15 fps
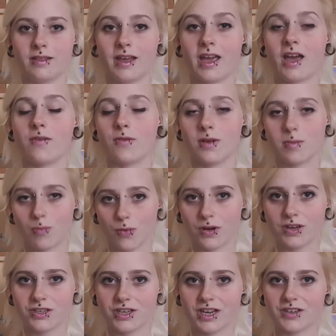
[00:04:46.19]
They have an
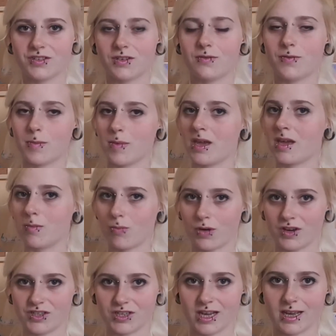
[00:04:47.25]
appreciation for being
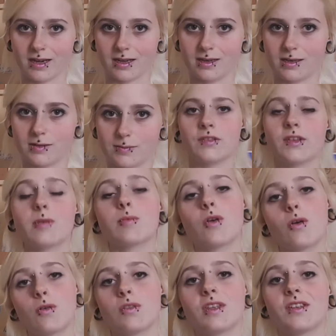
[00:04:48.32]
appreciated. Some
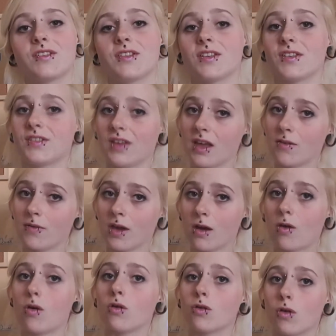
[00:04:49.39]
call this the
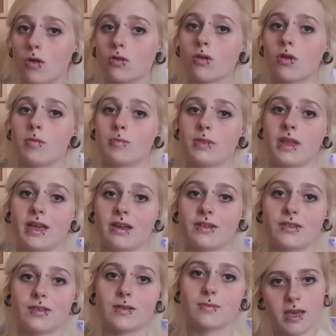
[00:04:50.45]
savior or god
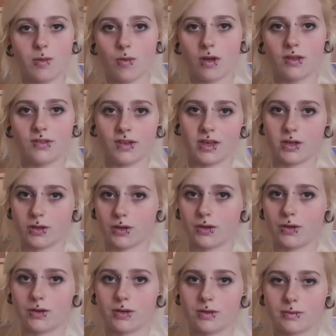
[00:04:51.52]
complex. Keywords
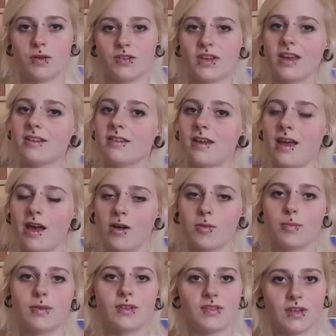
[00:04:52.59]
include protect,
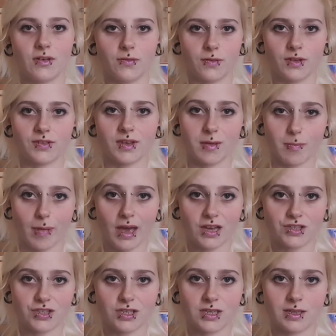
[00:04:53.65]
help, selfless,
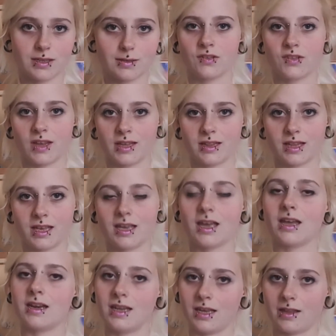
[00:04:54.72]
compassionate, saintly,
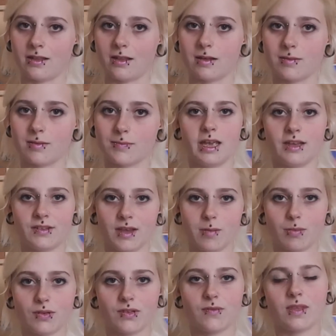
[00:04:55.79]
and healer.
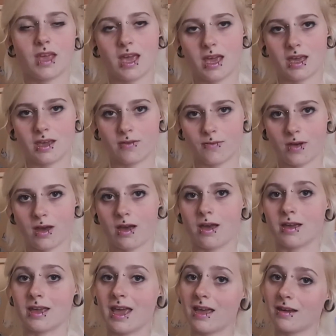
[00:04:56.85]
Examples of the caregiver
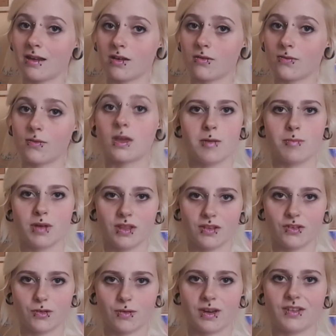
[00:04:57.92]
are Gandalf,
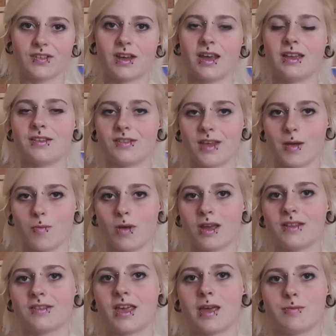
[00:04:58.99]
Mother Teresa, and
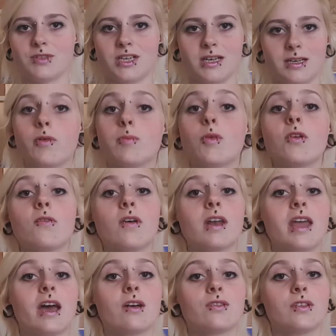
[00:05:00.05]
Samwise Gamgee. We move on
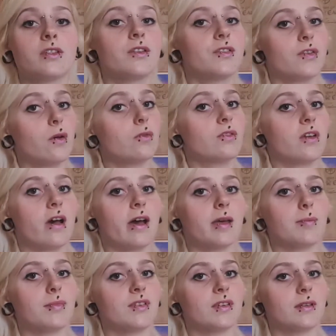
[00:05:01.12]
now to the soul
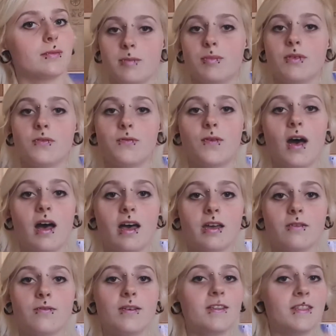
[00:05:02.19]
types. Number
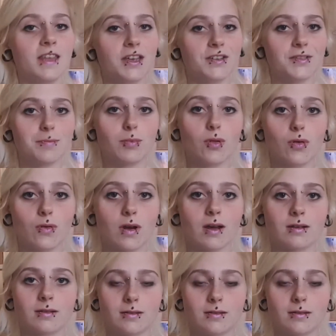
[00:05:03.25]
5, the Explorer.